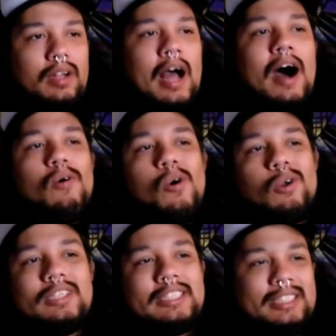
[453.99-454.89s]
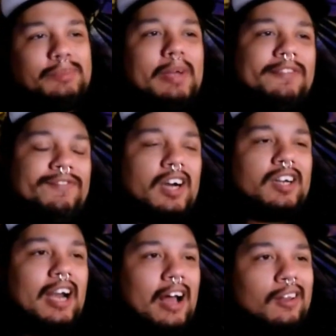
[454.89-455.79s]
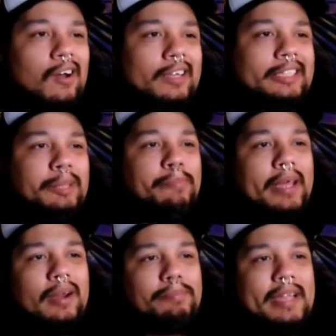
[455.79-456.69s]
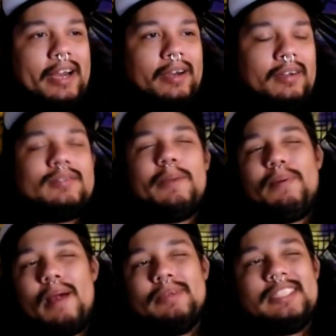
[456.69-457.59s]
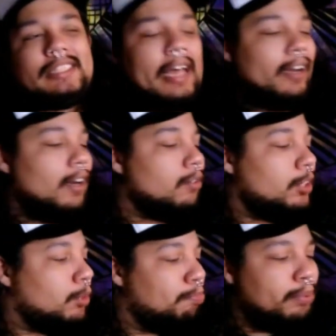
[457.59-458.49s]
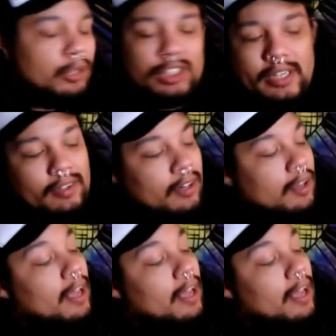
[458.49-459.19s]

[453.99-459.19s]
How old is this motherfucker? How long has he been up there? They probably said it and I was just bullshitting.